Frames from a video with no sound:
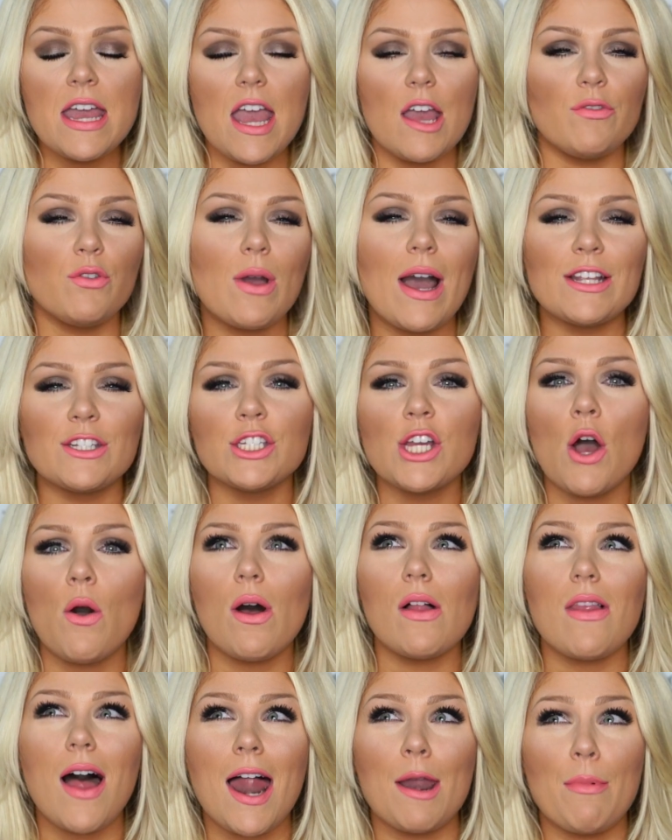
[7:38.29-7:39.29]
If you guys know
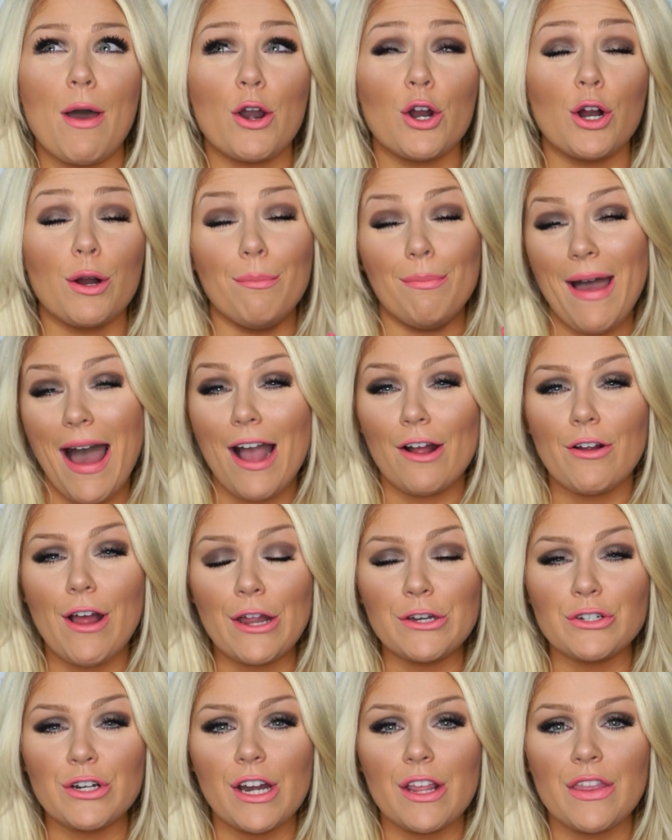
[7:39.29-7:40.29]
a lot about her
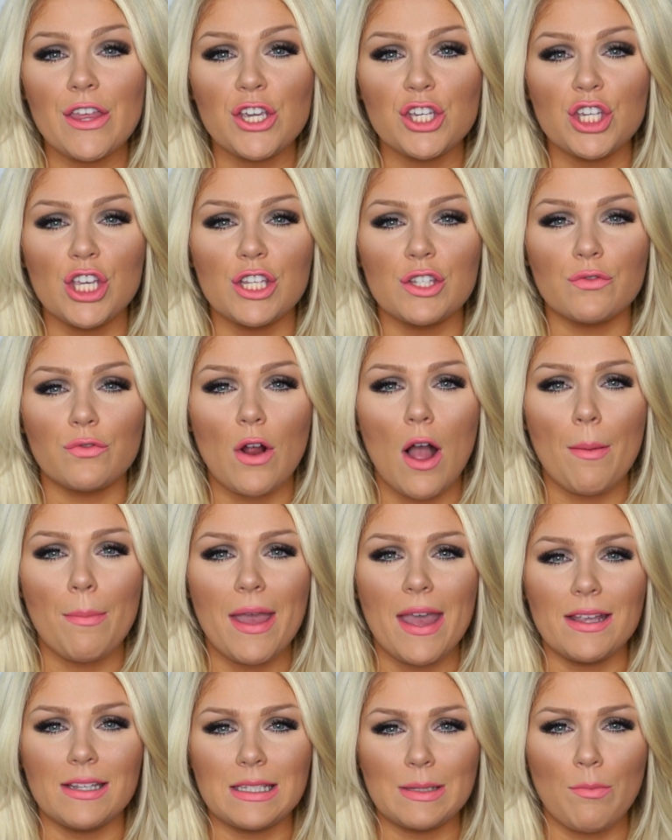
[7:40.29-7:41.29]
background or anything, she's
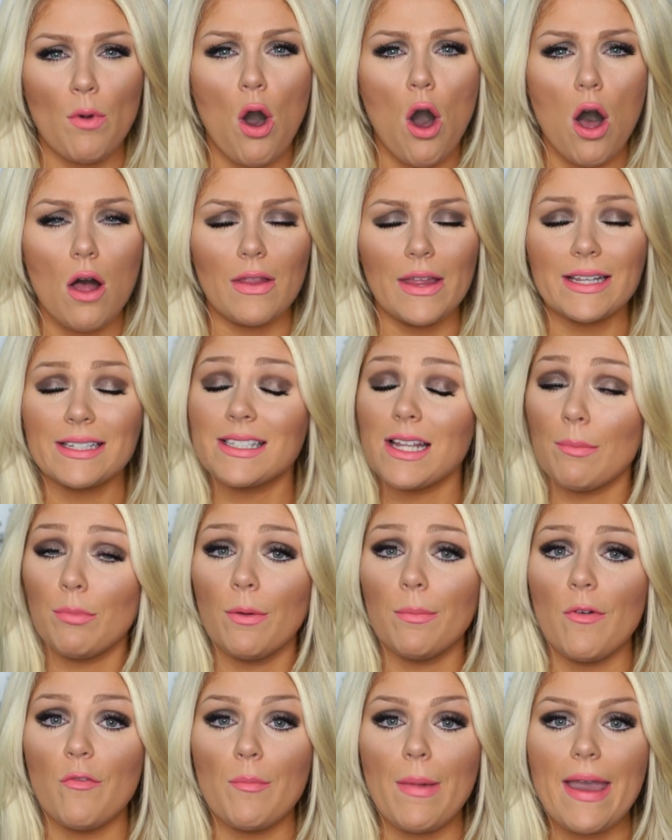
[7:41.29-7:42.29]
from a small like
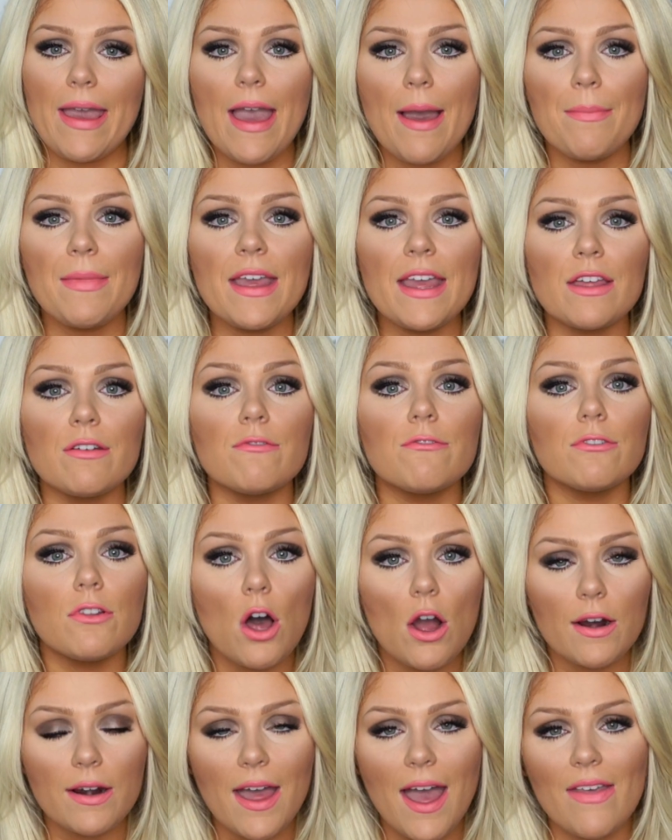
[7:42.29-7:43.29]
suburb of Miami in
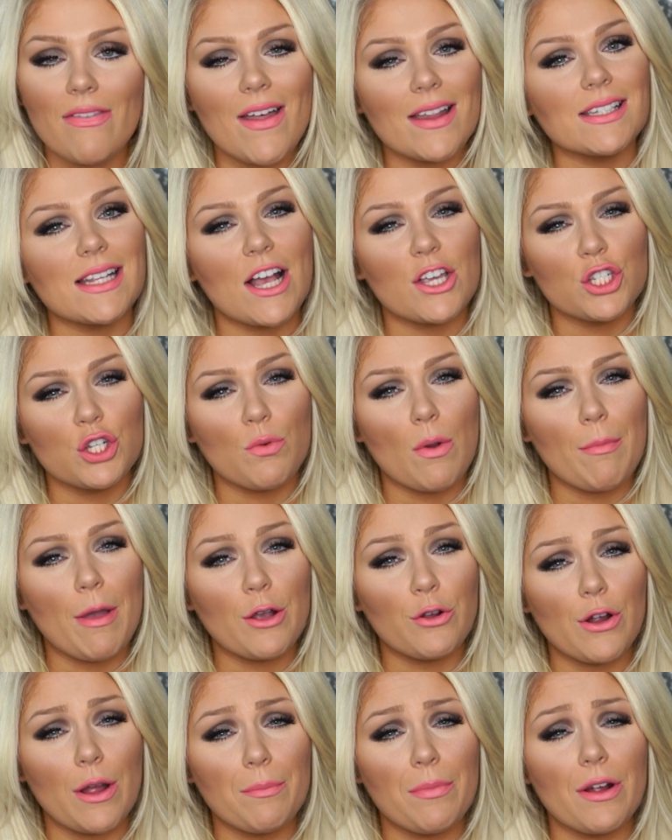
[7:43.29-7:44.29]
Florida, and that's actually where
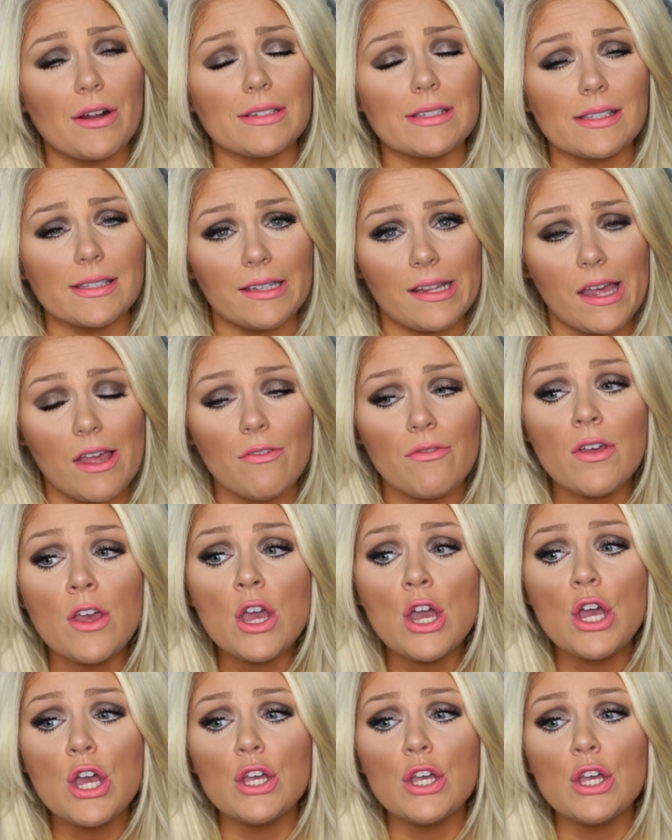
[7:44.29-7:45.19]
my grandparents live.